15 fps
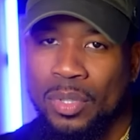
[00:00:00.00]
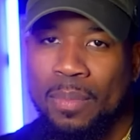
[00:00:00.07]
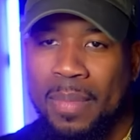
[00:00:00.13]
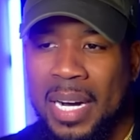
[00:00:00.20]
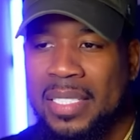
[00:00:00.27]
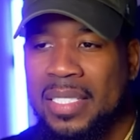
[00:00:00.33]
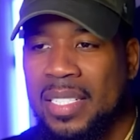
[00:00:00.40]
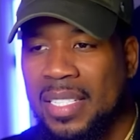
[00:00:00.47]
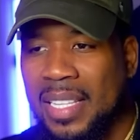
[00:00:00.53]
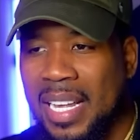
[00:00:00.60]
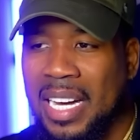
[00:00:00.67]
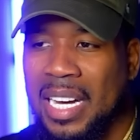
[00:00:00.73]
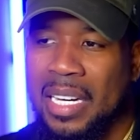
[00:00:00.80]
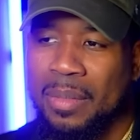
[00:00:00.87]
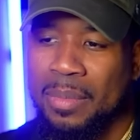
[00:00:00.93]
Boombox is
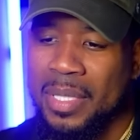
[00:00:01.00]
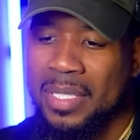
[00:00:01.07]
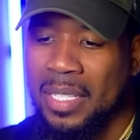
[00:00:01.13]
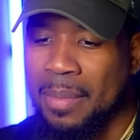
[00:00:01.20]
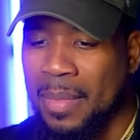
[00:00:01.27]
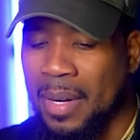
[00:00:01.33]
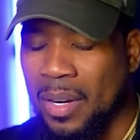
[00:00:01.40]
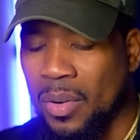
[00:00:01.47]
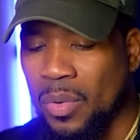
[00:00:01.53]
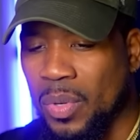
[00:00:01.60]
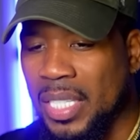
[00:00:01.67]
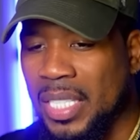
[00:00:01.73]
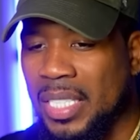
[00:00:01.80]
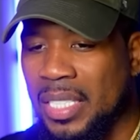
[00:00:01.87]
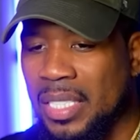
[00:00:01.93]
loud, but you talking about
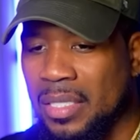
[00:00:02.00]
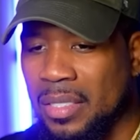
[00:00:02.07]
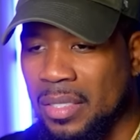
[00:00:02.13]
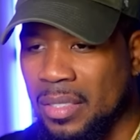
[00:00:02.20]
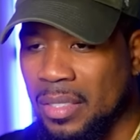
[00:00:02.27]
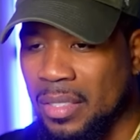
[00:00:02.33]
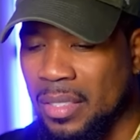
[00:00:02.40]
weed?